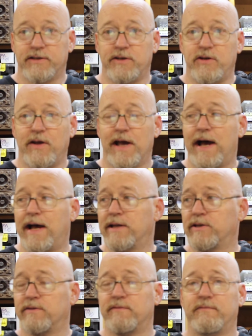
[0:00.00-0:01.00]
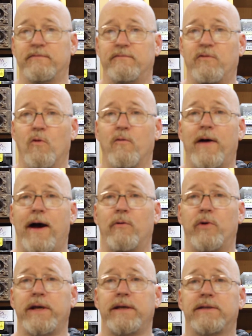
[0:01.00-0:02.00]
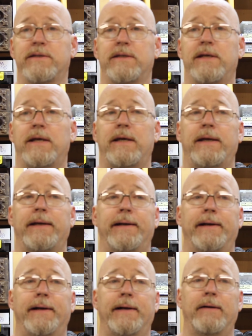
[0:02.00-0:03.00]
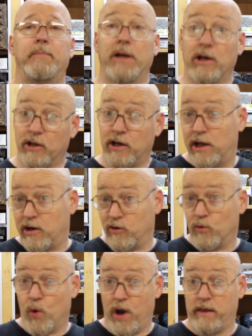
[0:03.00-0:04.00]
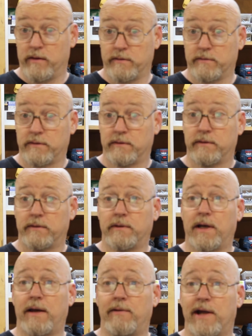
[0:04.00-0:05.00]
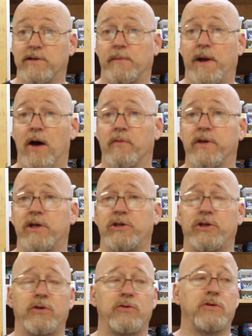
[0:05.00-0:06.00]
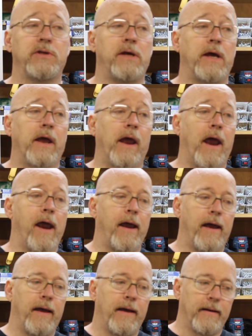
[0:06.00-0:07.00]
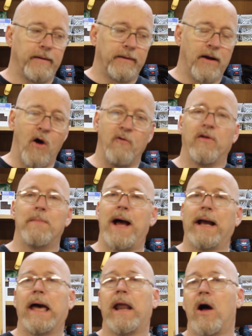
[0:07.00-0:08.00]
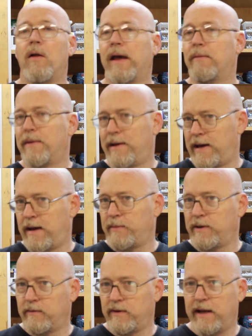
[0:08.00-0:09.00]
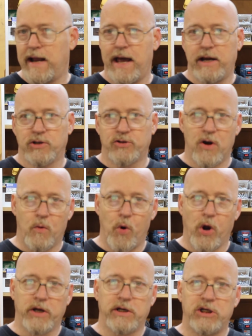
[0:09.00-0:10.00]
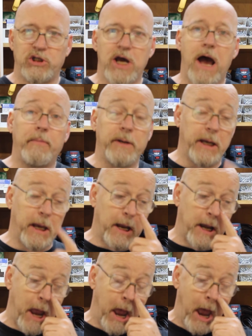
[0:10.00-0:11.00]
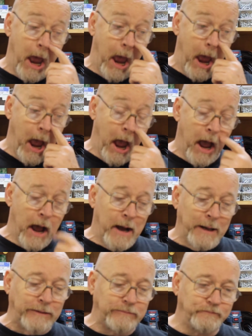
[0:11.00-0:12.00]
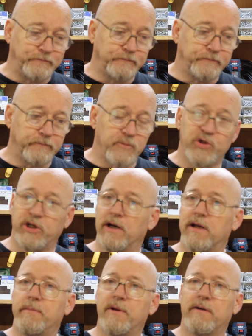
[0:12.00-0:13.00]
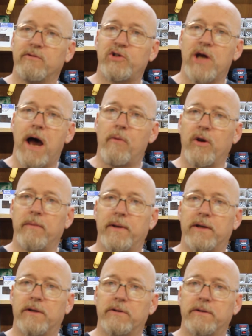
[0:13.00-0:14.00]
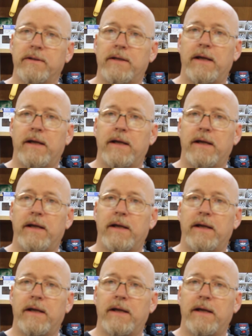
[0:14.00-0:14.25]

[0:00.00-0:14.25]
seen you guys in 4 or 5 weeks. I've been a little under the weather. Okay, I've had some health issues. Hopefully I got all that behind me and get out here and start working in the shop again. Still in the middle of a shop rebuild.